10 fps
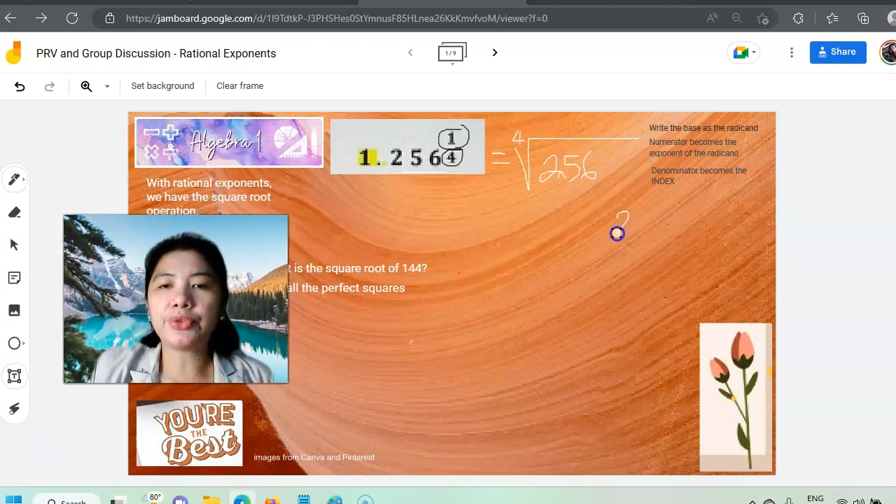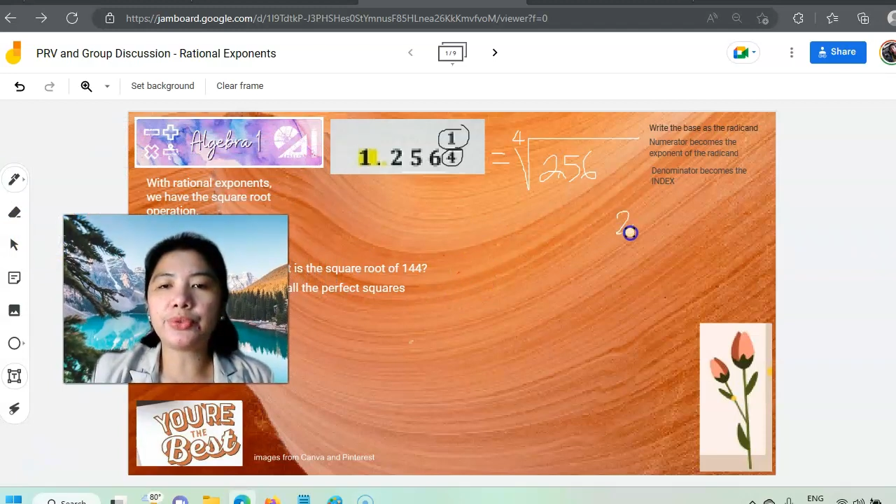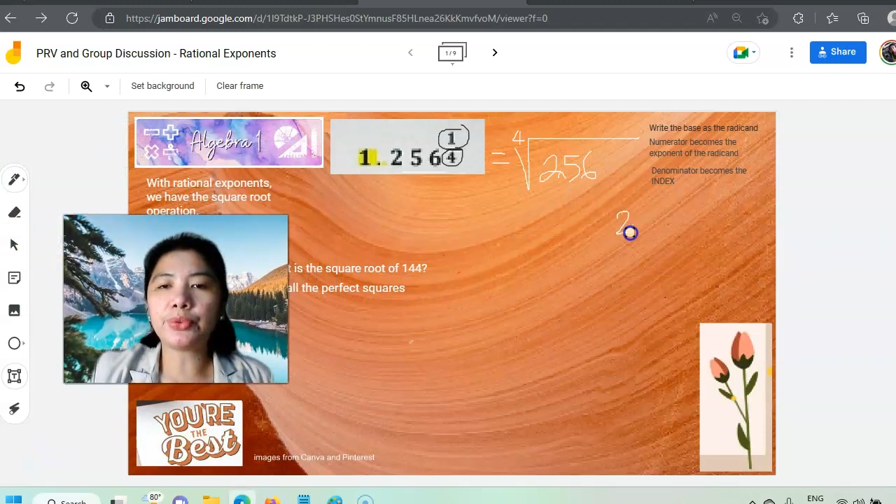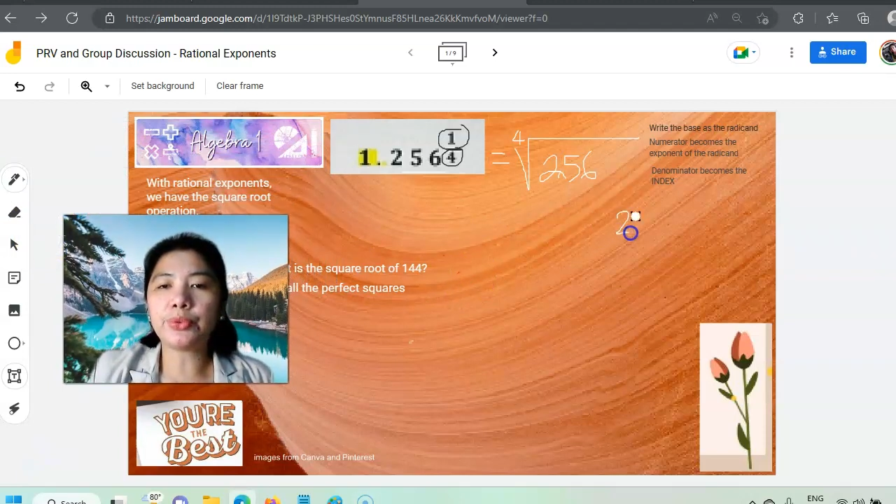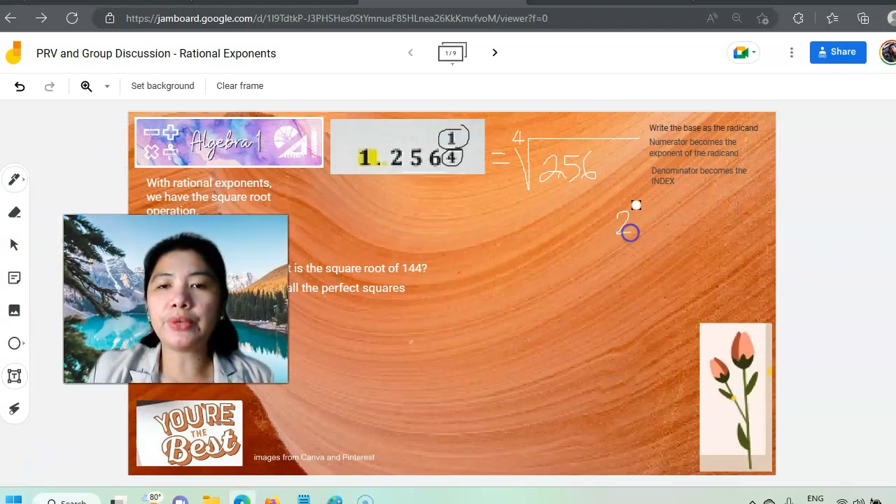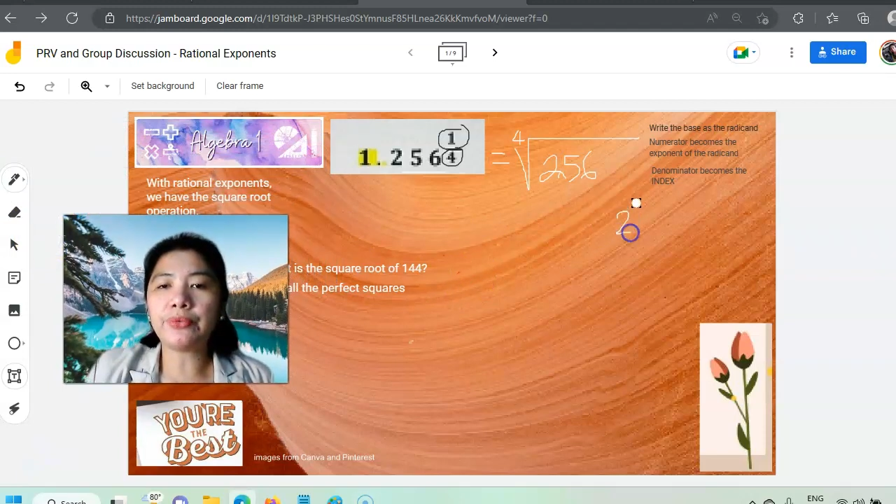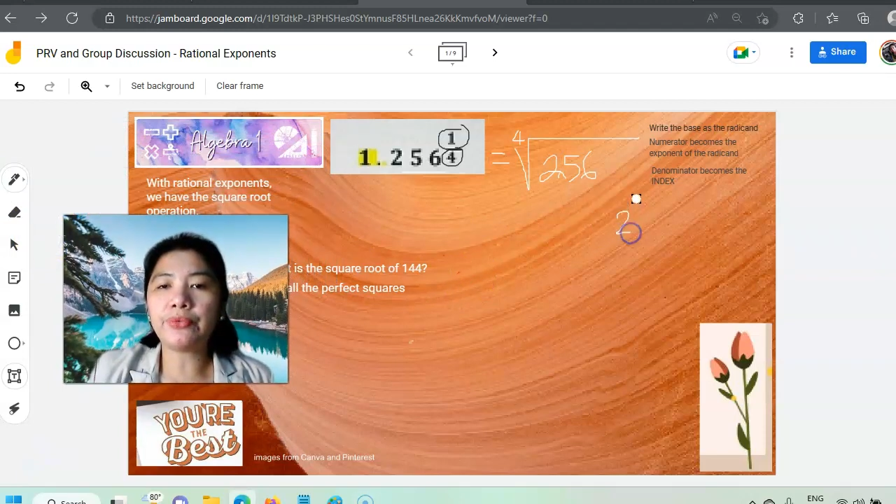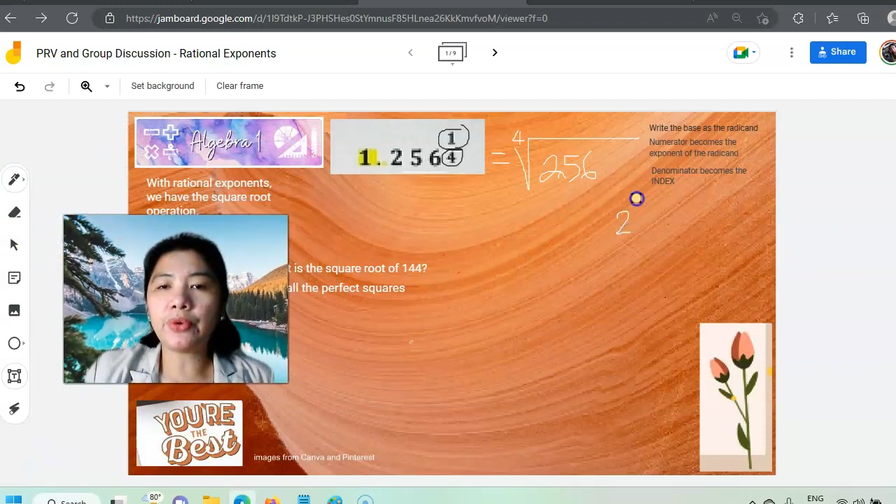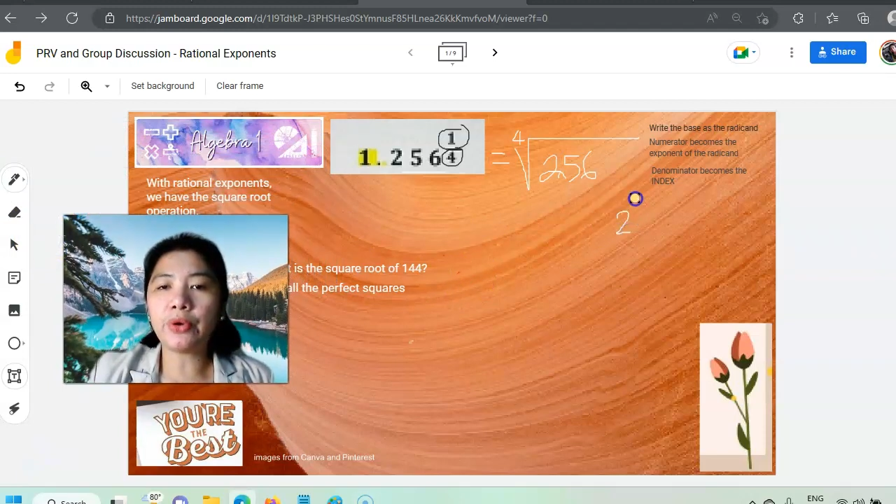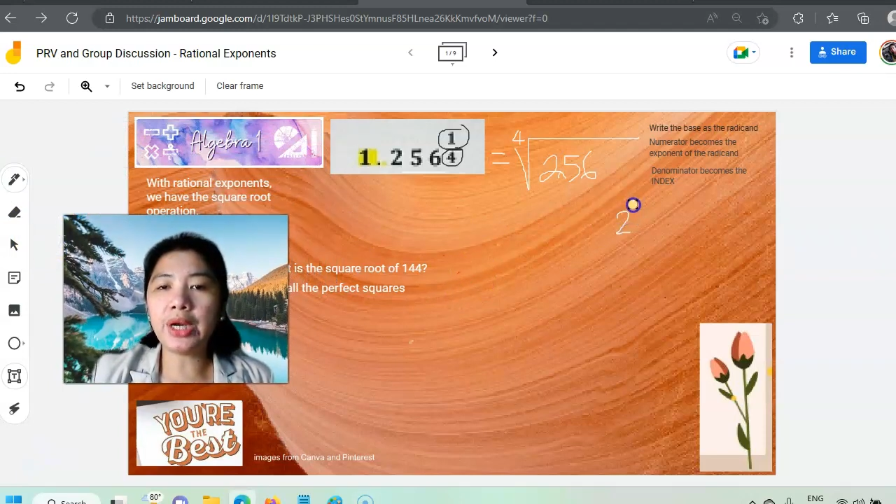2 to the
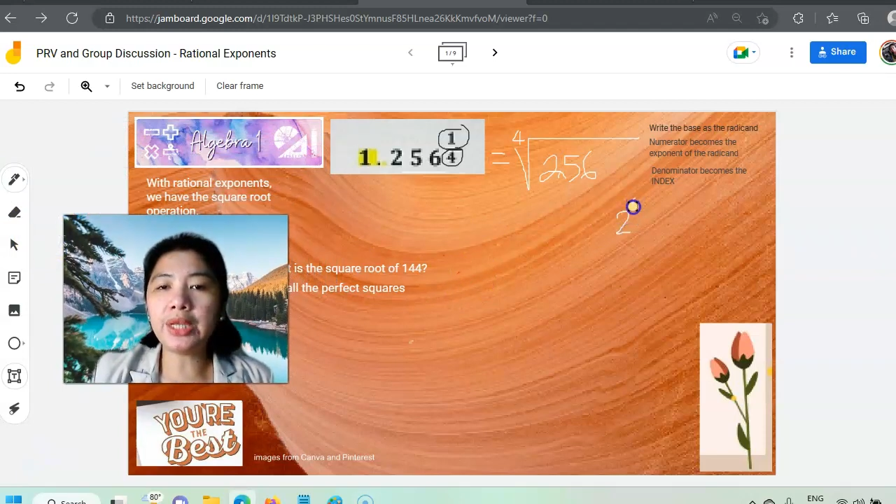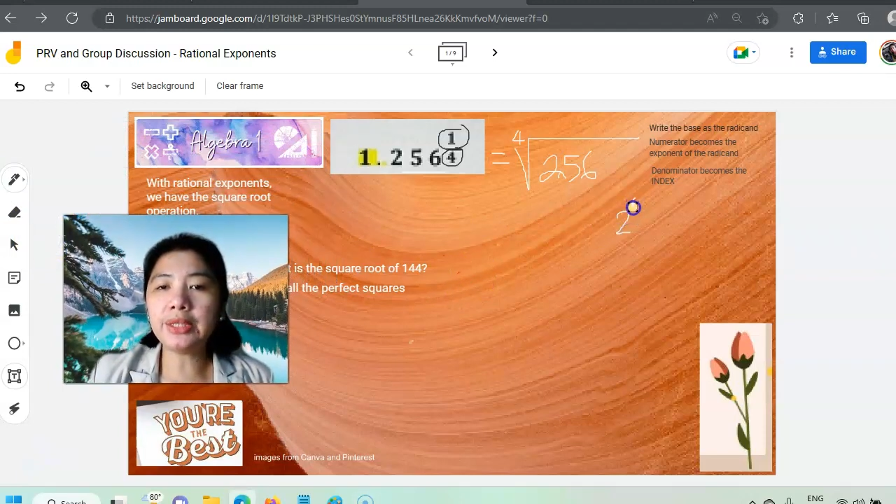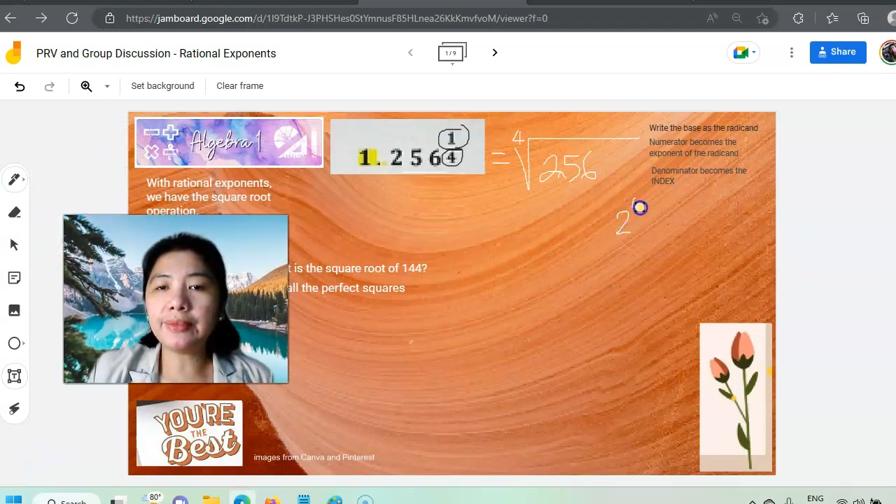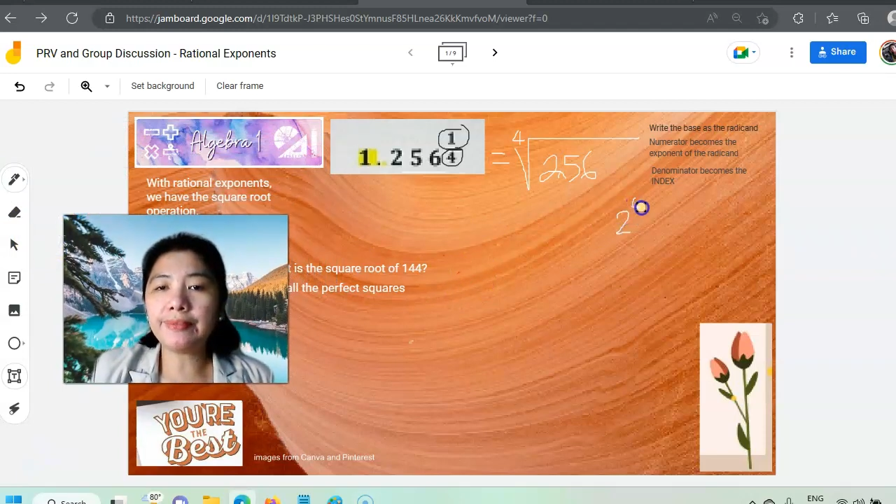4th.